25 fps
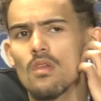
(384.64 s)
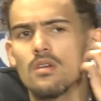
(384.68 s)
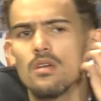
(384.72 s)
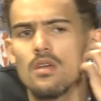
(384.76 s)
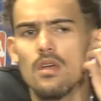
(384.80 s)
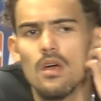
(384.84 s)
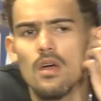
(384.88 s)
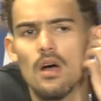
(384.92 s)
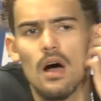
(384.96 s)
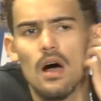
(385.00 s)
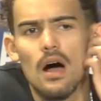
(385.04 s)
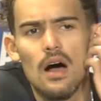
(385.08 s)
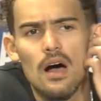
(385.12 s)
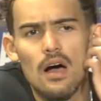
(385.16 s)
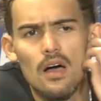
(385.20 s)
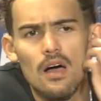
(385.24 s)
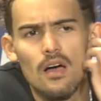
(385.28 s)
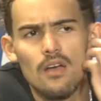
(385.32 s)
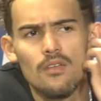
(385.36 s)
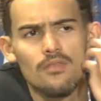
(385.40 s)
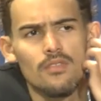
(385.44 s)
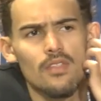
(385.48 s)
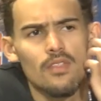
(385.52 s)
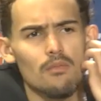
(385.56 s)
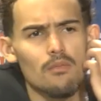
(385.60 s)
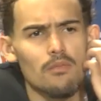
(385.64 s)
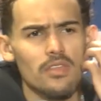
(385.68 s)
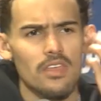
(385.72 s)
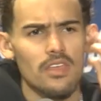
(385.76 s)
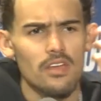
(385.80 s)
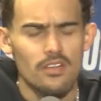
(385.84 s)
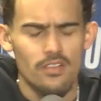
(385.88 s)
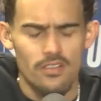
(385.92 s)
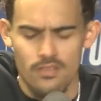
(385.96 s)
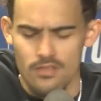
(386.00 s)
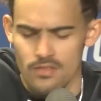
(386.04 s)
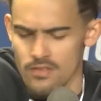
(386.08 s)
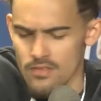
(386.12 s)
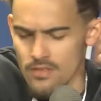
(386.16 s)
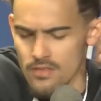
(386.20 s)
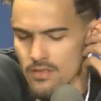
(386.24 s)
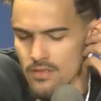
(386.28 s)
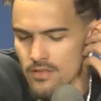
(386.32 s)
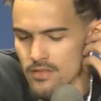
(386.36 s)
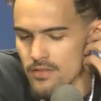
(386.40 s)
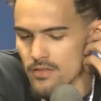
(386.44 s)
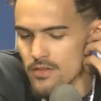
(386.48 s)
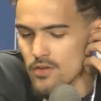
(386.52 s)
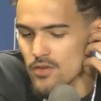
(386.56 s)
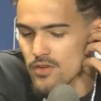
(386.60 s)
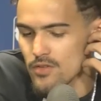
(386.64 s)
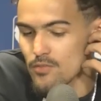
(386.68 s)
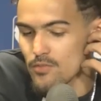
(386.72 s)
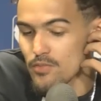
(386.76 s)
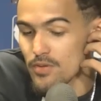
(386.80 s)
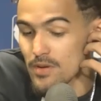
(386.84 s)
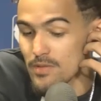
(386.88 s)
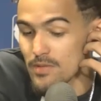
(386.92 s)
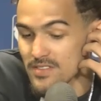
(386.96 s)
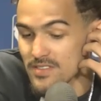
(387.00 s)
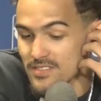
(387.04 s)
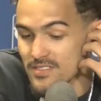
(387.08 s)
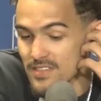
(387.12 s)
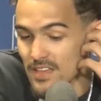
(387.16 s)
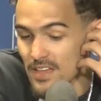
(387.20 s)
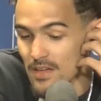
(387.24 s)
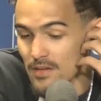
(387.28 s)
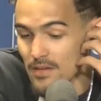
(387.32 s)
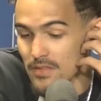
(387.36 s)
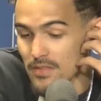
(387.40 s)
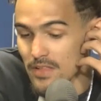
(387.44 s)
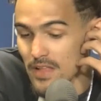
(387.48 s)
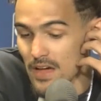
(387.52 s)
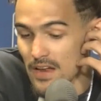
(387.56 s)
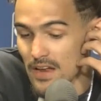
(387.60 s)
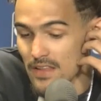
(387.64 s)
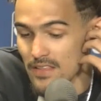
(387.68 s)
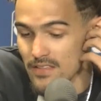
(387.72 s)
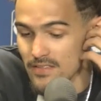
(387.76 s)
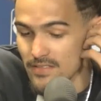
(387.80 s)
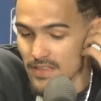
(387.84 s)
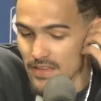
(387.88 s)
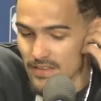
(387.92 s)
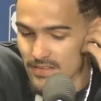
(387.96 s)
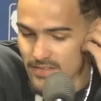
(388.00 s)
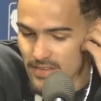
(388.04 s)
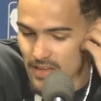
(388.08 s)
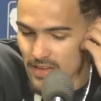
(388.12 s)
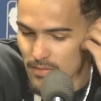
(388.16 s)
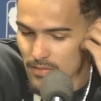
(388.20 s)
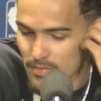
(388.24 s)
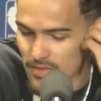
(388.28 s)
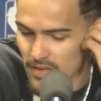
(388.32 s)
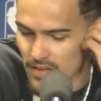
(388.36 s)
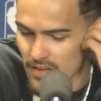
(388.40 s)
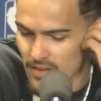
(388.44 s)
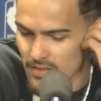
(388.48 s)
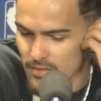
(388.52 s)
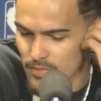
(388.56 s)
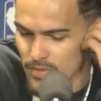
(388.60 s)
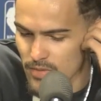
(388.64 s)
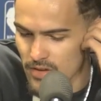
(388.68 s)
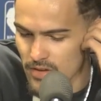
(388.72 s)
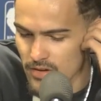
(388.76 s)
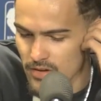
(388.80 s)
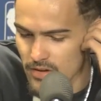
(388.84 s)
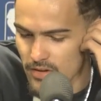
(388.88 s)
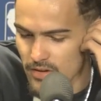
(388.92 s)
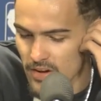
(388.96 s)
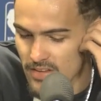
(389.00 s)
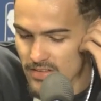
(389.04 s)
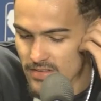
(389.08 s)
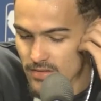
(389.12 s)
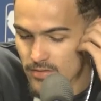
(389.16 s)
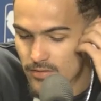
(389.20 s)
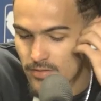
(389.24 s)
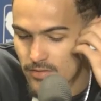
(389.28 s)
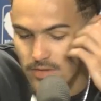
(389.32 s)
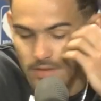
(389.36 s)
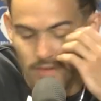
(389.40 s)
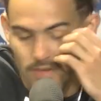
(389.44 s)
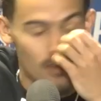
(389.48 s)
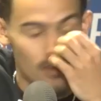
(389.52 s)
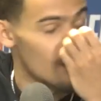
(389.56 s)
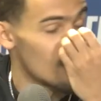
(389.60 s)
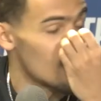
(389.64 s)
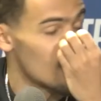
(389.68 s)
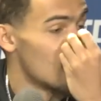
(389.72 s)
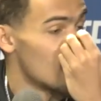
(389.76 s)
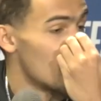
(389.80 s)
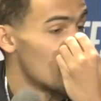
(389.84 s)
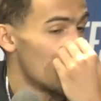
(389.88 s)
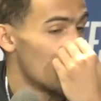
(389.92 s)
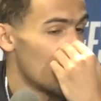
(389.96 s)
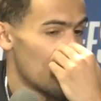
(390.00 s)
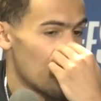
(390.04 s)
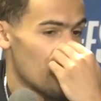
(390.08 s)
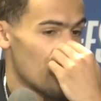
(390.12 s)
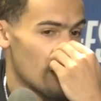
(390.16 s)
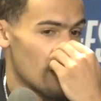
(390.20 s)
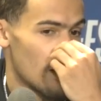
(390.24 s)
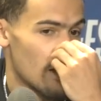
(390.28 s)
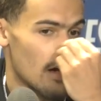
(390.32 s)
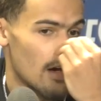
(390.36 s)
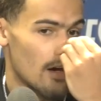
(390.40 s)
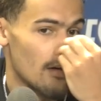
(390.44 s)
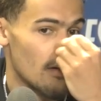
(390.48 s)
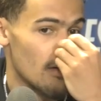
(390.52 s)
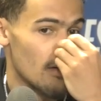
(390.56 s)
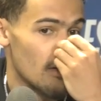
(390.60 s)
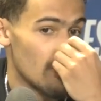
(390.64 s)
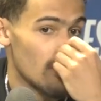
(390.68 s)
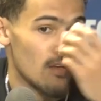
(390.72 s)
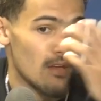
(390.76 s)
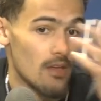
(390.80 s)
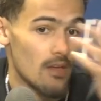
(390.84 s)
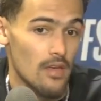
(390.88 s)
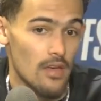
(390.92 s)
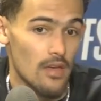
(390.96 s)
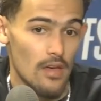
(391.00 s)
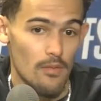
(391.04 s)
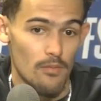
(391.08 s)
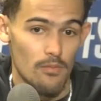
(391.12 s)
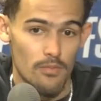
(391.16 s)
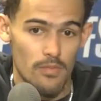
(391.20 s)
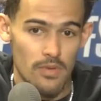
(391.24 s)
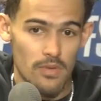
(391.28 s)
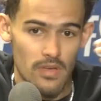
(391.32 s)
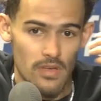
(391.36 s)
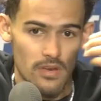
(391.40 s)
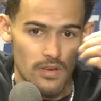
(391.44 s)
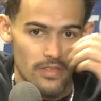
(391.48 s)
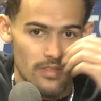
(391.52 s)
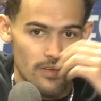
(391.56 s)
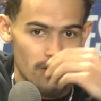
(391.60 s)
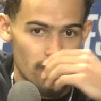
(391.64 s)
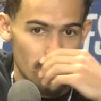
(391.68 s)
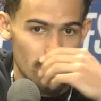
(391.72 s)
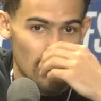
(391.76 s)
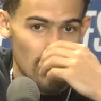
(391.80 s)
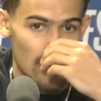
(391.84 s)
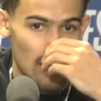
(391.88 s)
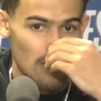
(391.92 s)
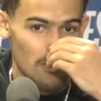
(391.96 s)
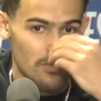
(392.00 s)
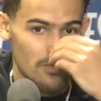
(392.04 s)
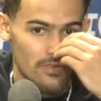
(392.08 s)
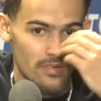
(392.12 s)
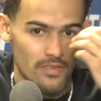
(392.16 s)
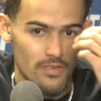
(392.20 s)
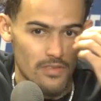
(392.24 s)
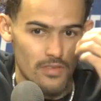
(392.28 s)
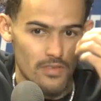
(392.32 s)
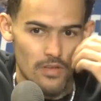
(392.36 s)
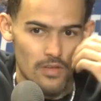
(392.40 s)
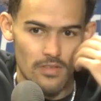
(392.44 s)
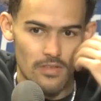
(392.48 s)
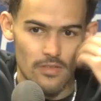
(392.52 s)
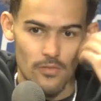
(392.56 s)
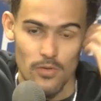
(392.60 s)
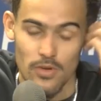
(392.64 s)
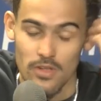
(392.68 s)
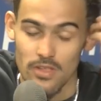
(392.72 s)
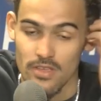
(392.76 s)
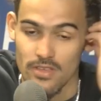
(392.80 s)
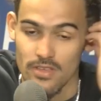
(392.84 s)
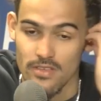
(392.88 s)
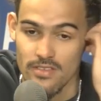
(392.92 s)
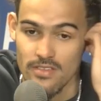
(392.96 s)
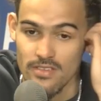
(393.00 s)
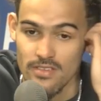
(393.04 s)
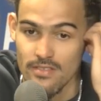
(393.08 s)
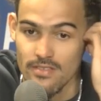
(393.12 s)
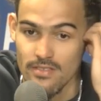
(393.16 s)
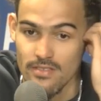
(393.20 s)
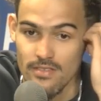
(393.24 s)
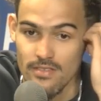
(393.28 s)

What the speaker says: I mean, they're doing pretty much the same, a lot of the same things, being aggressive and being in their gaps and really just